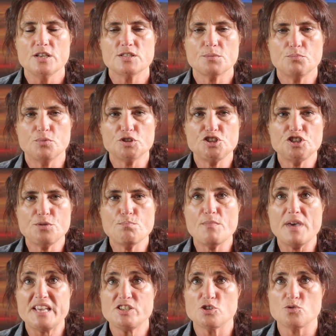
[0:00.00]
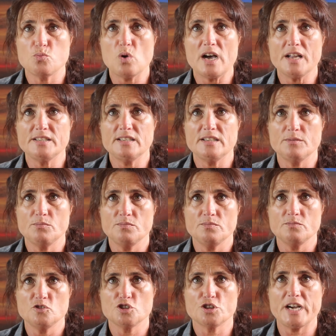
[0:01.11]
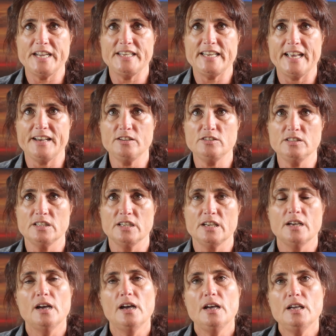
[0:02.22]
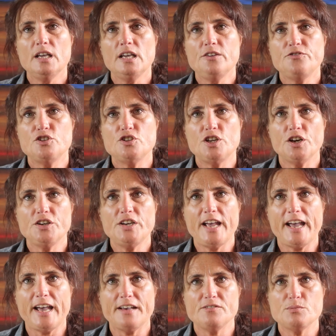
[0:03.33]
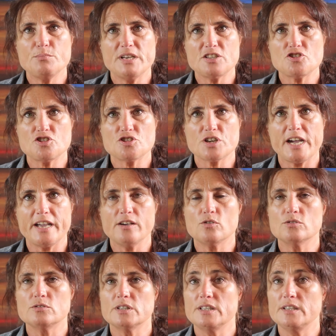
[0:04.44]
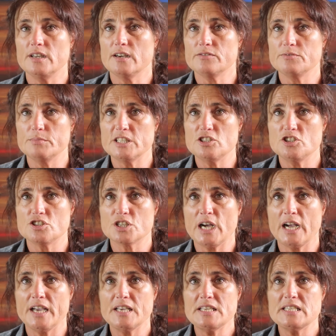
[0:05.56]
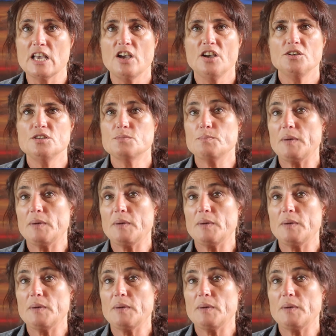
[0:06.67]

So put your mesh one tray down. If you don't have a mesh tray or enough mesh trays, use